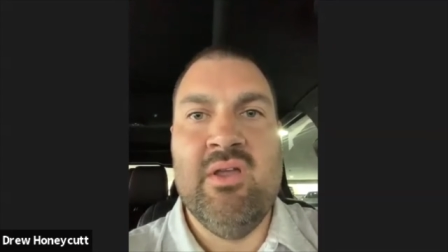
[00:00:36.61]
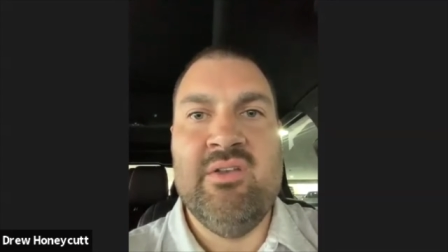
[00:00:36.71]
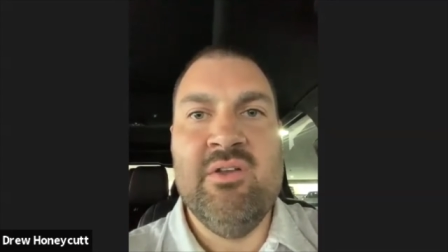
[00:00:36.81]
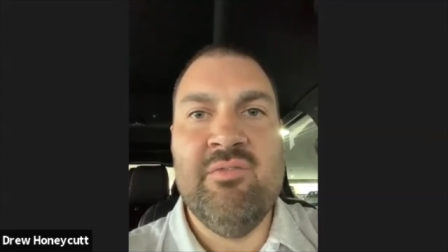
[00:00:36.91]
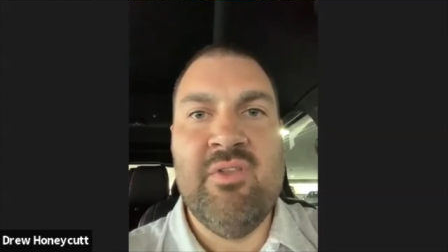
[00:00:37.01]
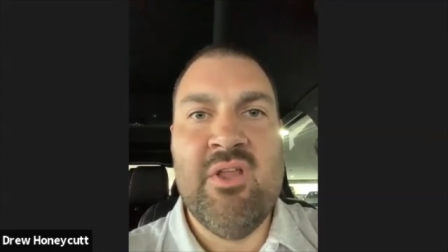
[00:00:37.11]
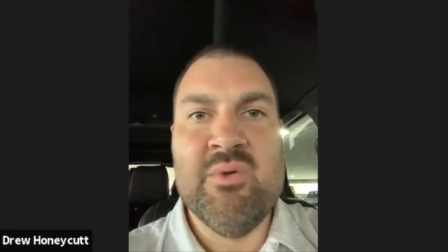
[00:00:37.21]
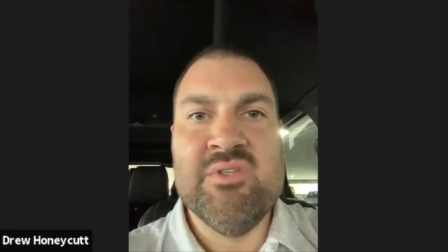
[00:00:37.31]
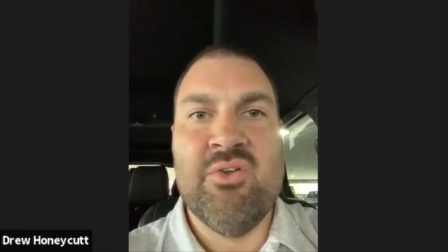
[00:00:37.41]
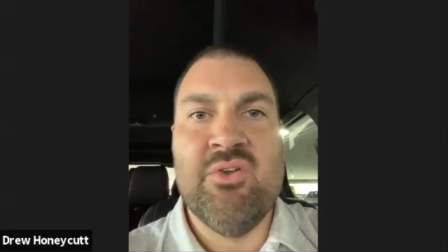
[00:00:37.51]
deal flow
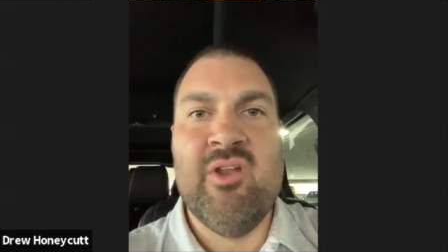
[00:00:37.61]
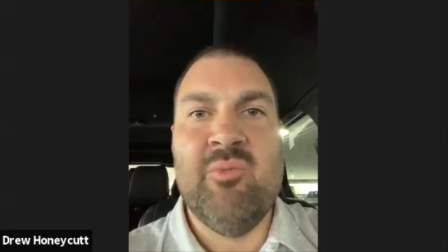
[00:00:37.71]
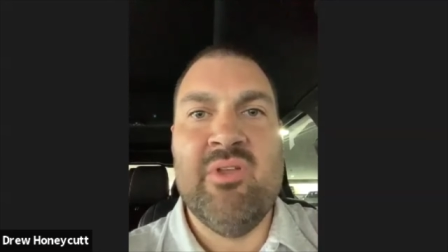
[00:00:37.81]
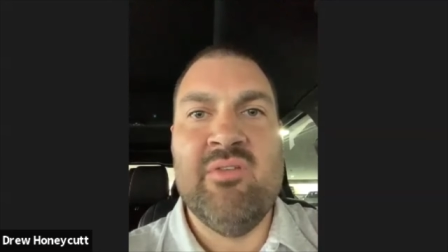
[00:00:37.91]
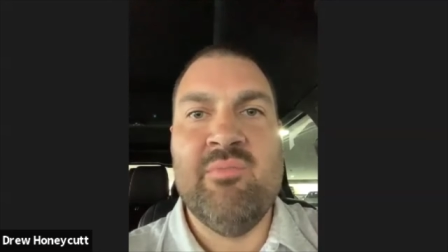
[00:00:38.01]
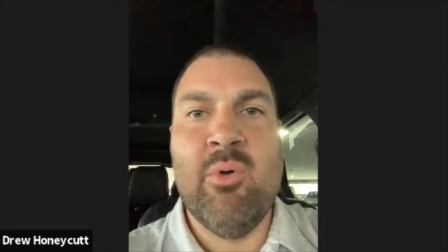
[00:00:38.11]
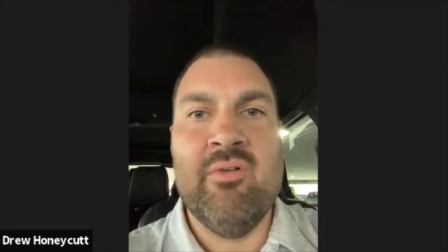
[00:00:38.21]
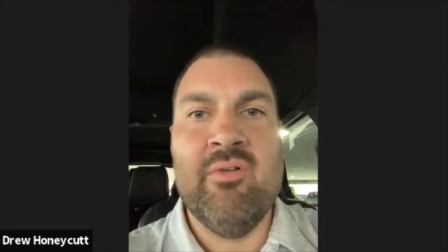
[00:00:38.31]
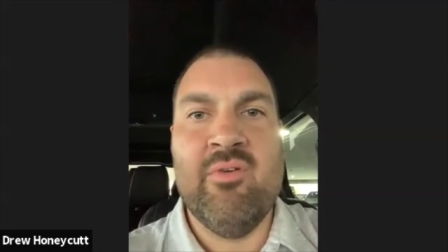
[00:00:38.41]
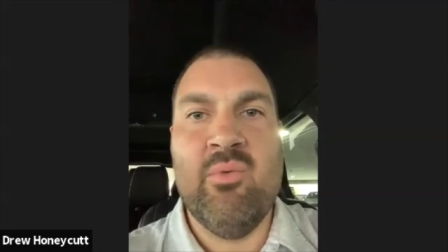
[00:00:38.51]
is incredibly
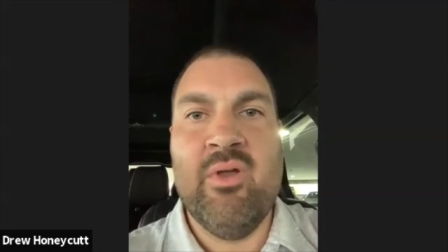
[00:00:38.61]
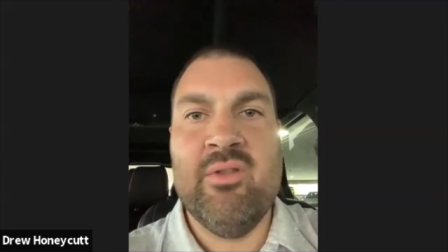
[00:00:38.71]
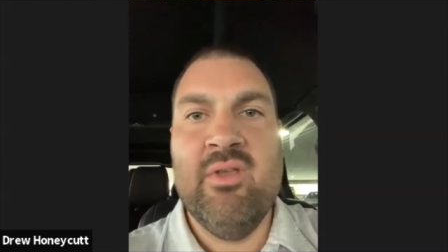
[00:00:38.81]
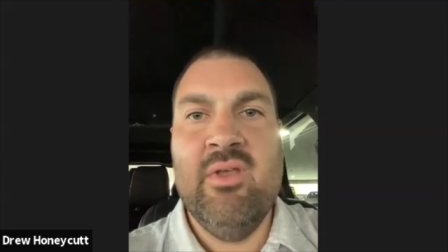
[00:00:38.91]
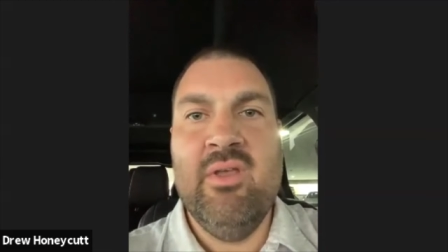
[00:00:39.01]
important for what